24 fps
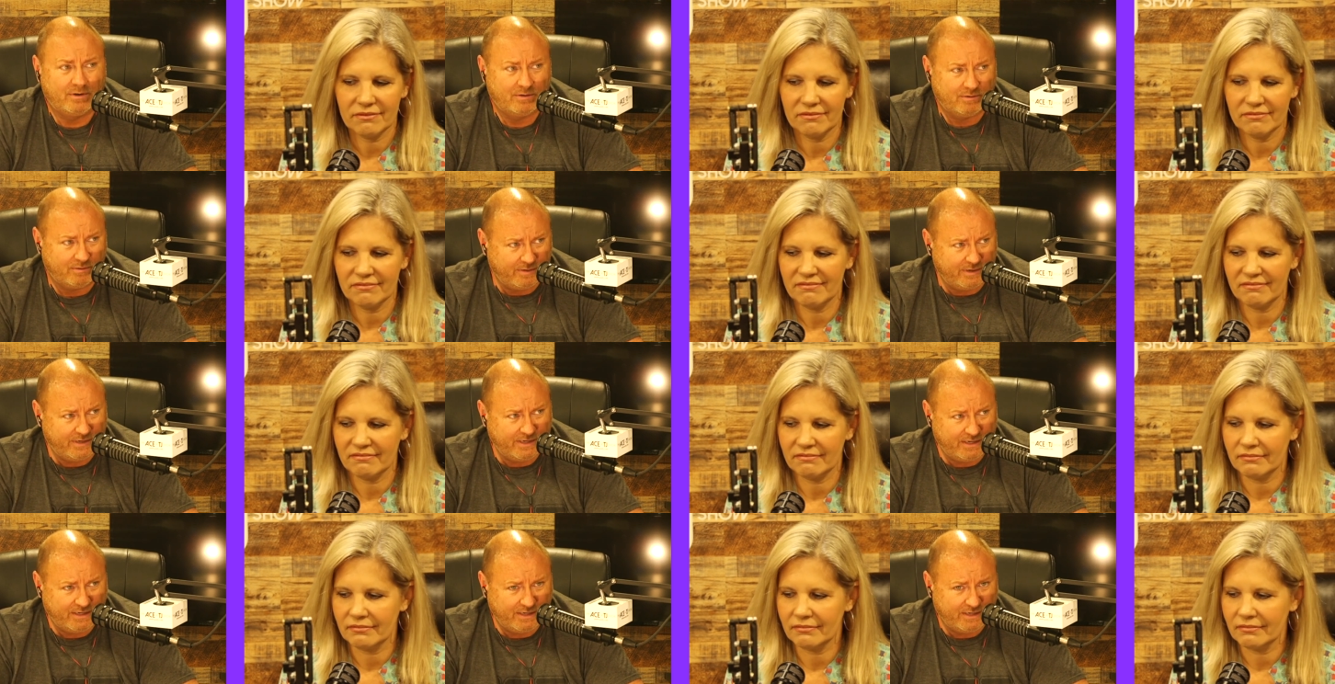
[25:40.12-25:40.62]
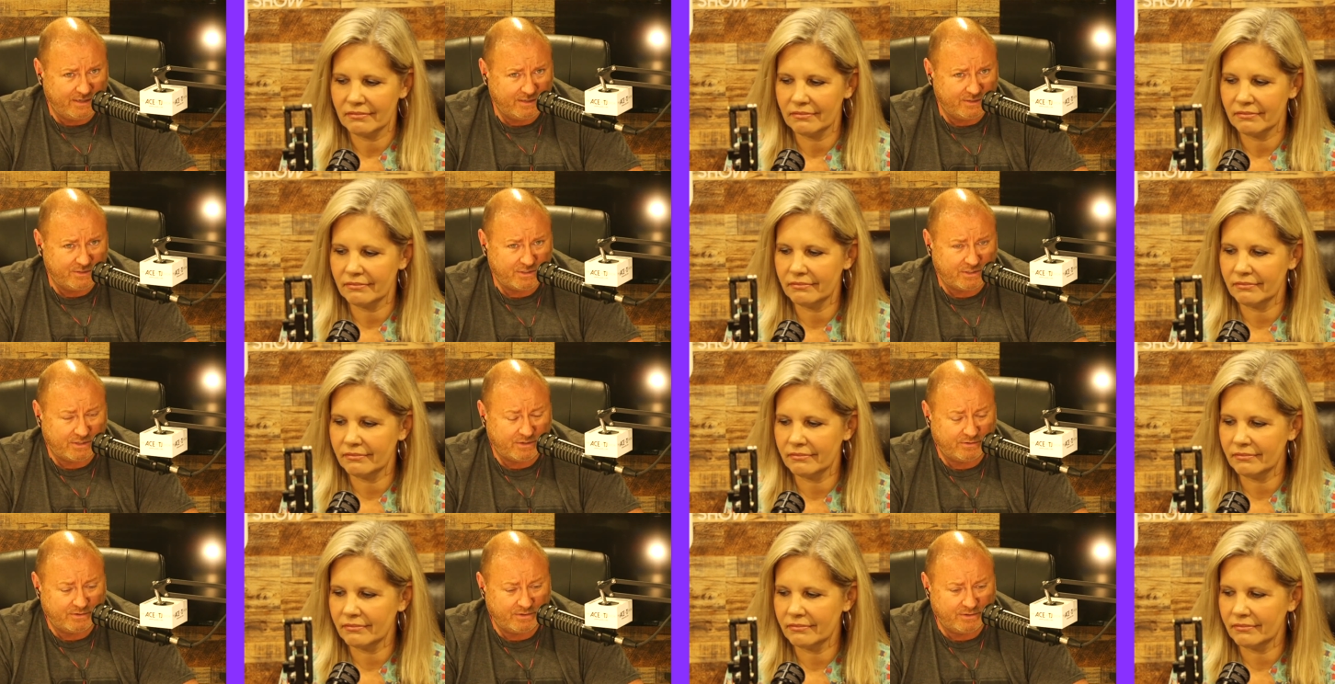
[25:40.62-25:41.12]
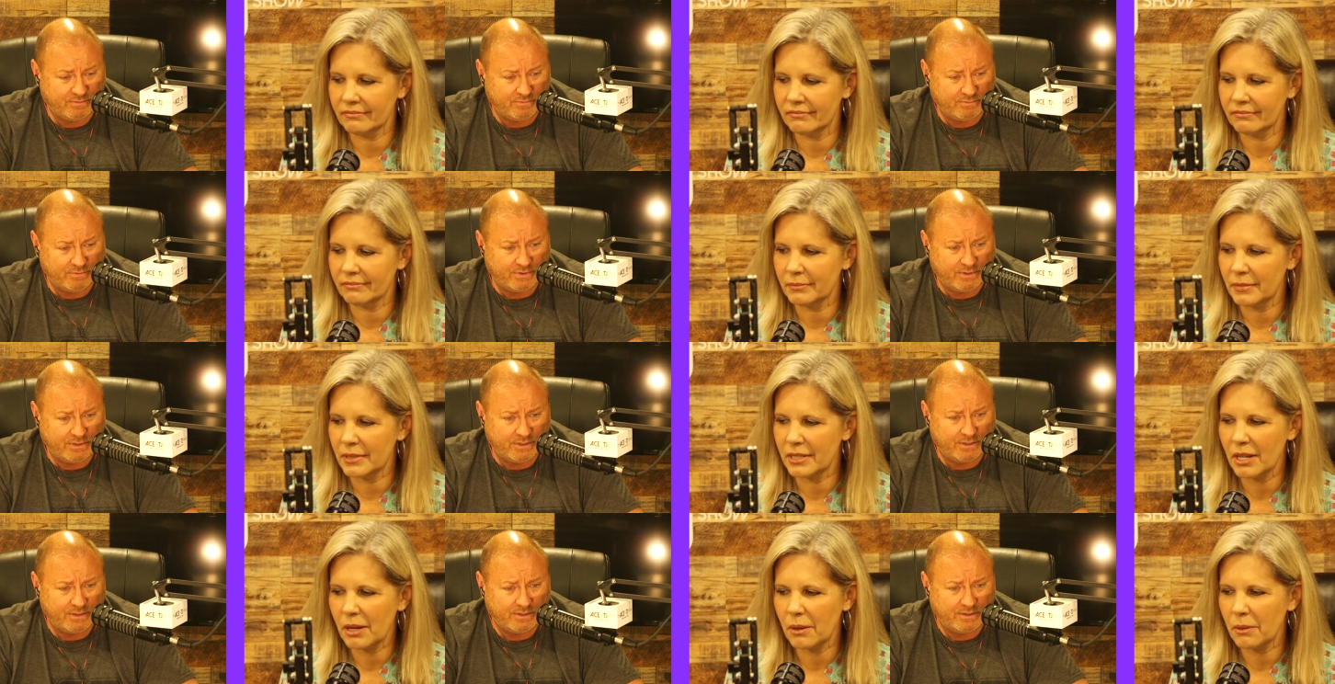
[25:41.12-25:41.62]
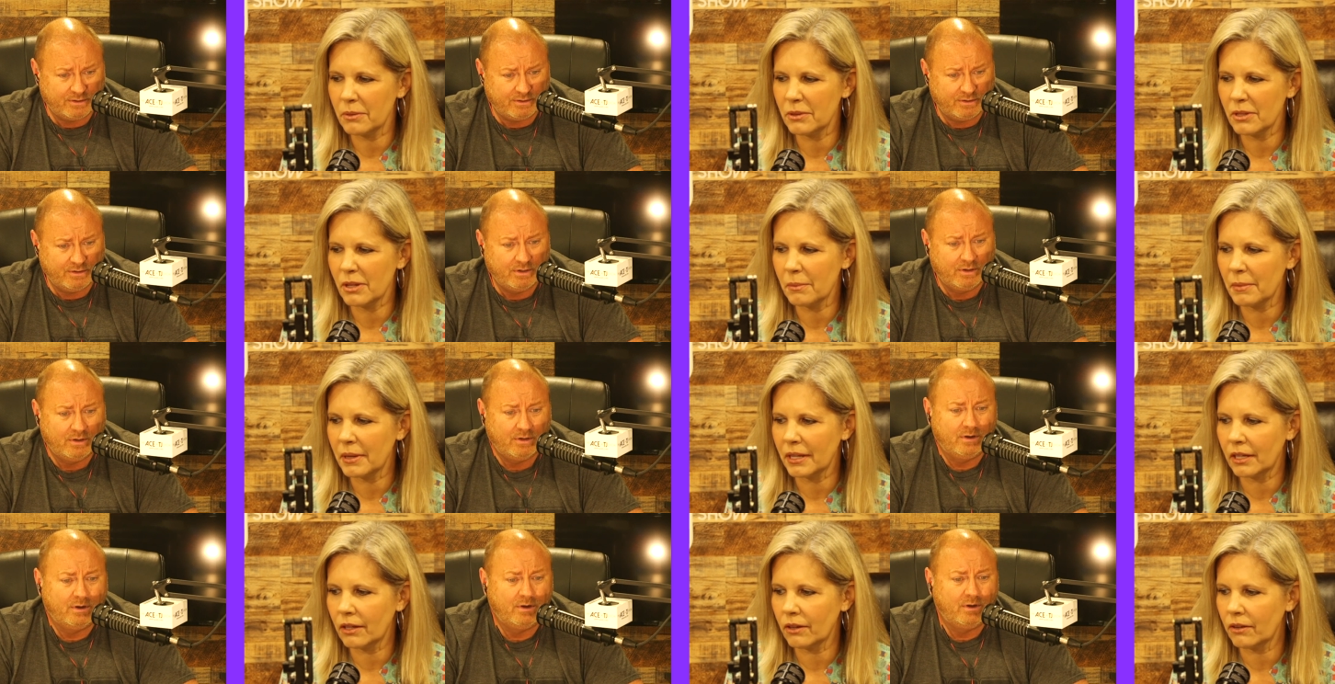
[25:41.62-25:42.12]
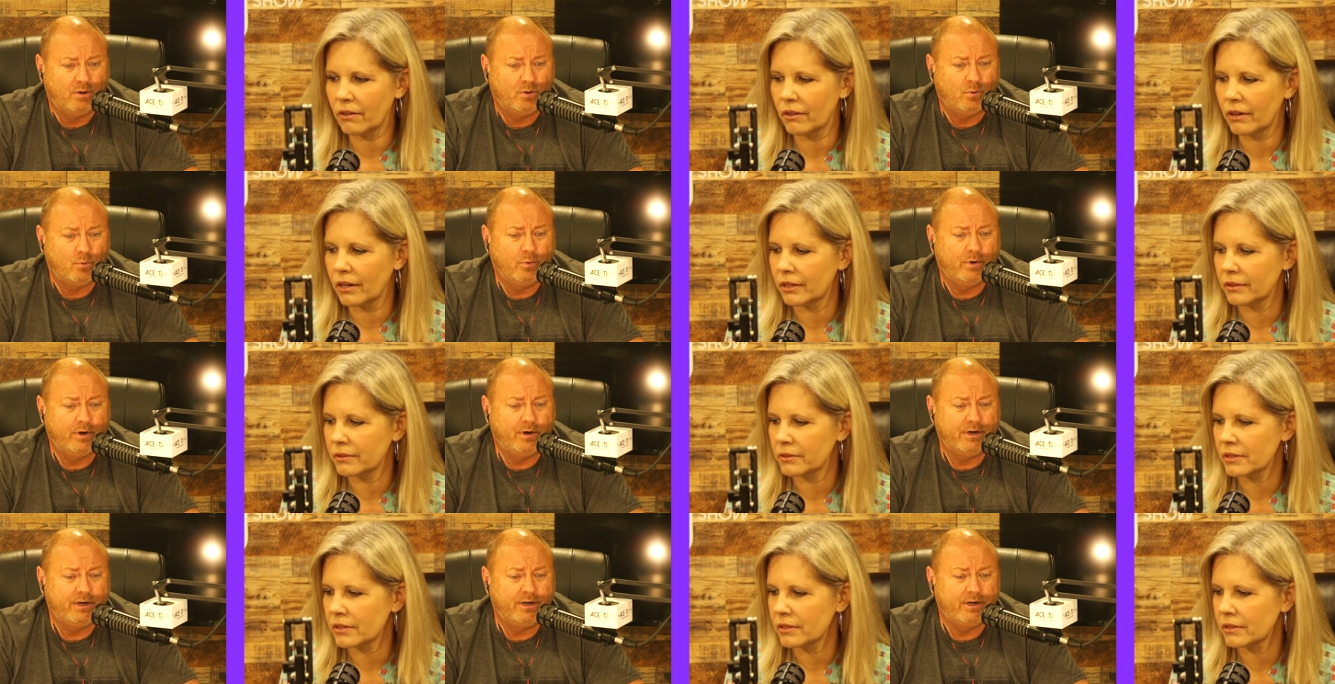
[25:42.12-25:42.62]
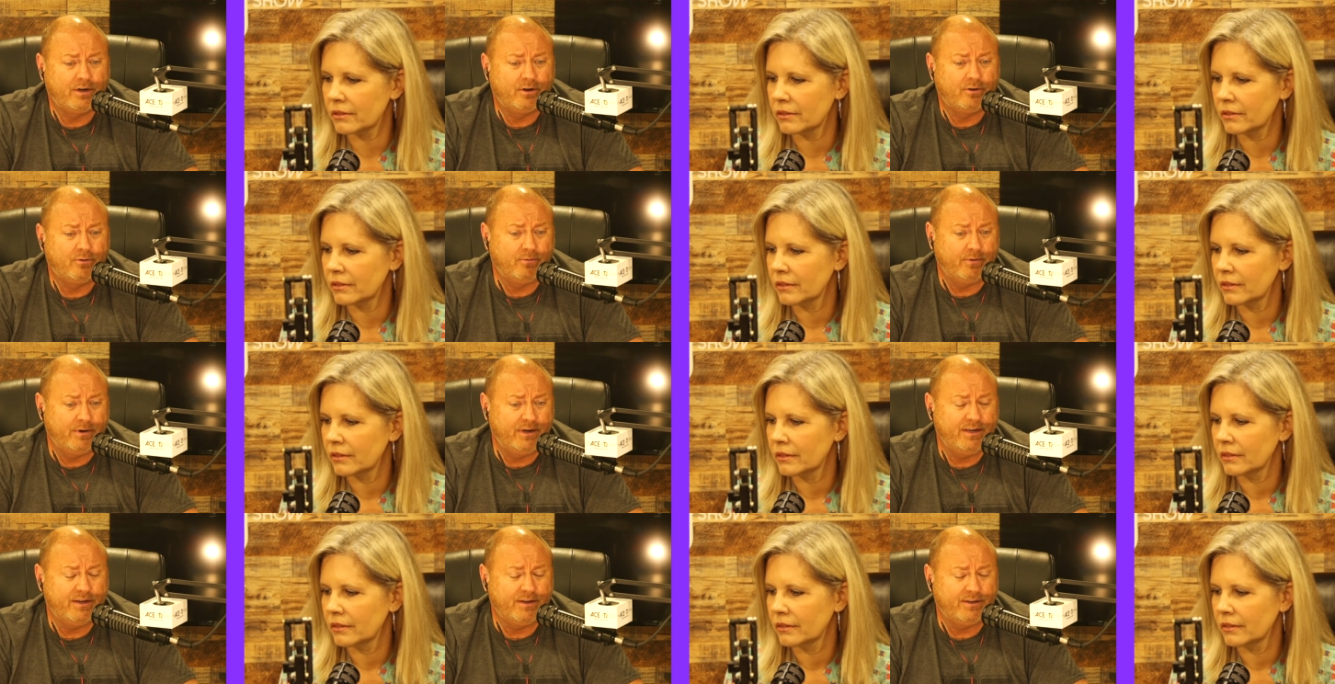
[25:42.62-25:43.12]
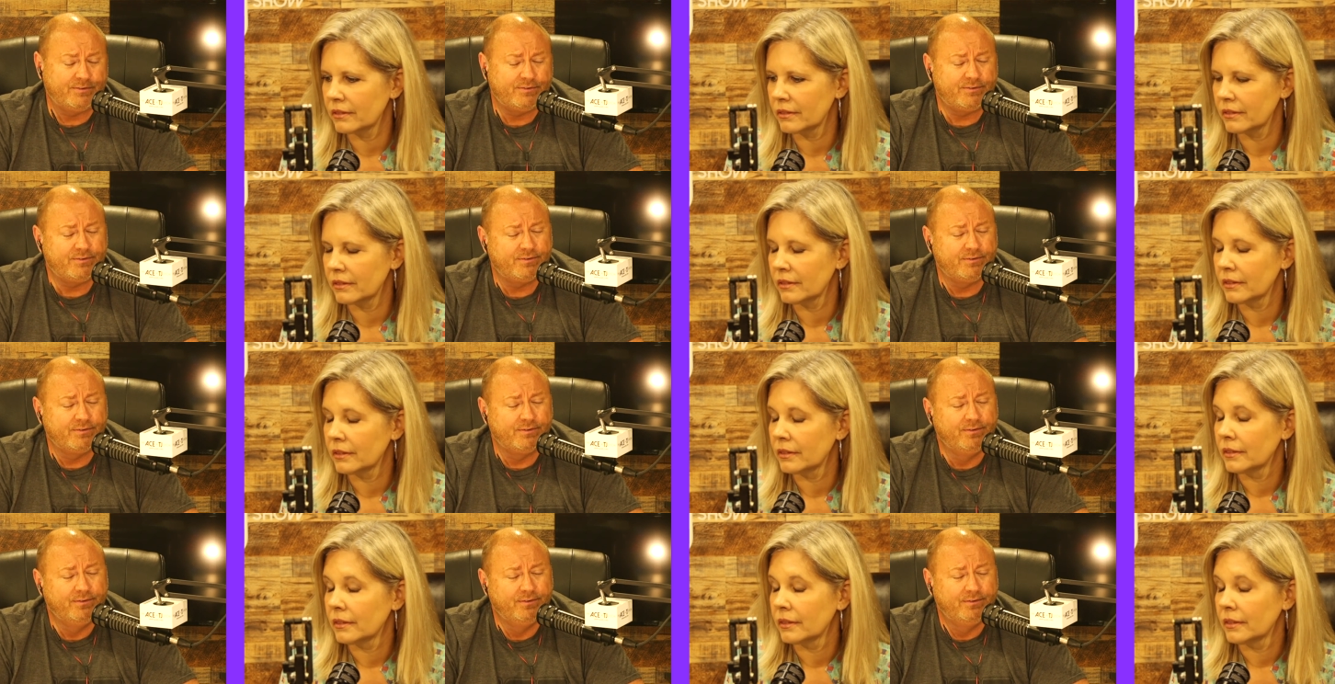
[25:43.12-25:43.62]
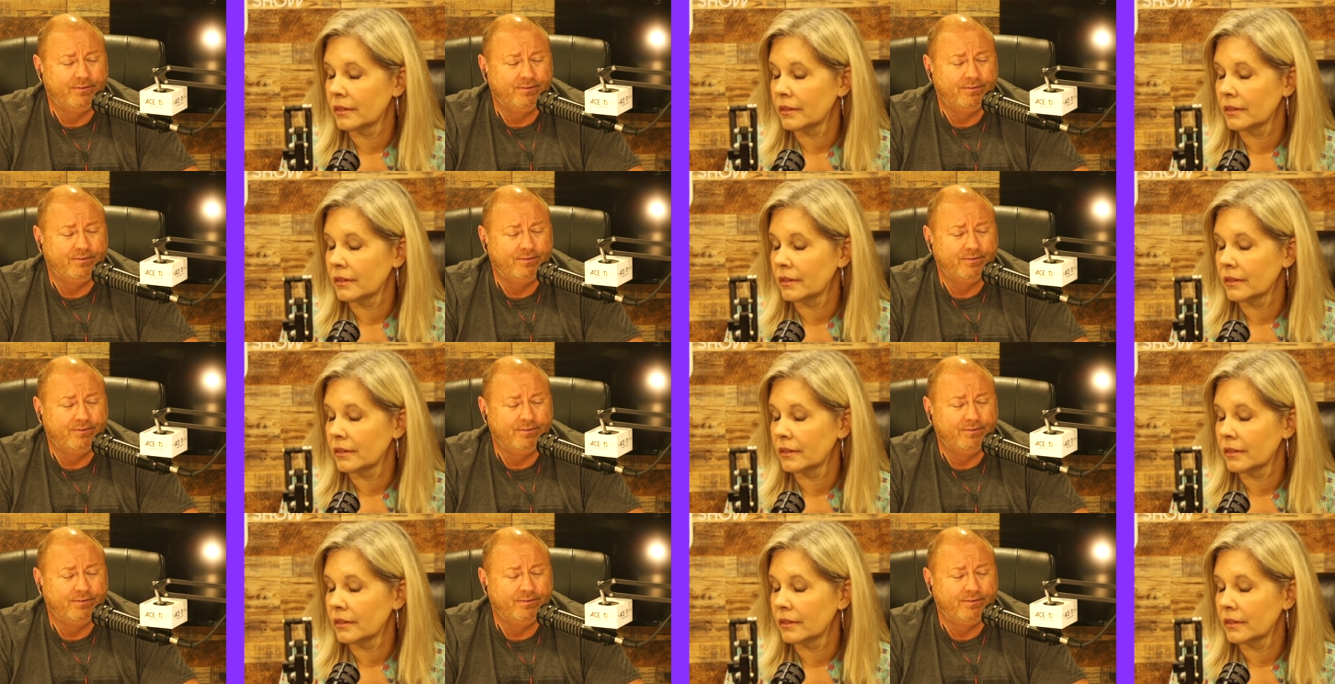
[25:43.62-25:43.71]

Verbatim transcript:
Speaker 1: agreeing, Jody. Don't make it gross. We're in agreeance.